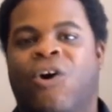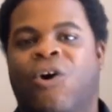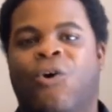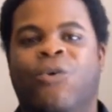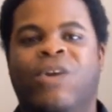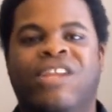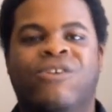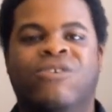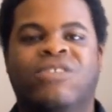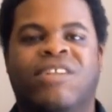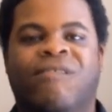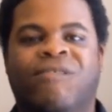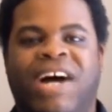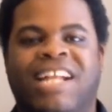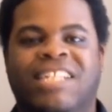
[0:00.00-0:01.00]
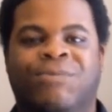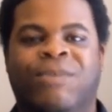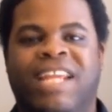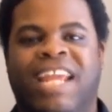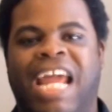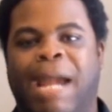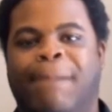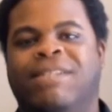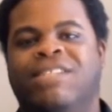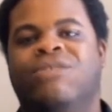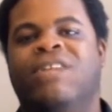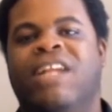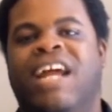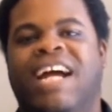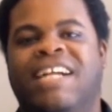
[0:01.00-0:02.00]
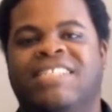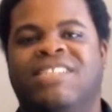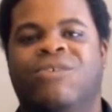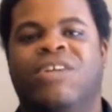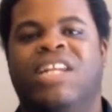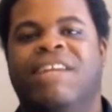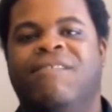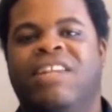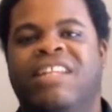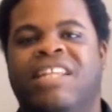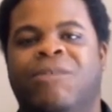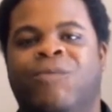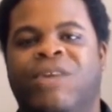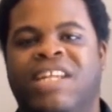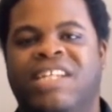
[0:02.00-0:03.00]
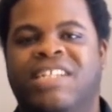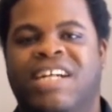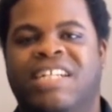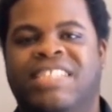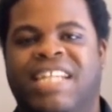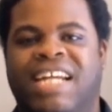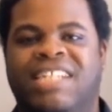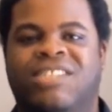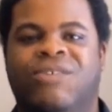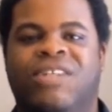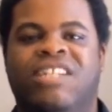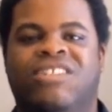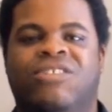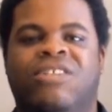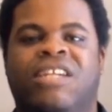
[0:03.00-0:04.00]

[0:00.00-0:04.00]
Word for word: Only using violence when he absolutely has to, and even then when he does has to, he,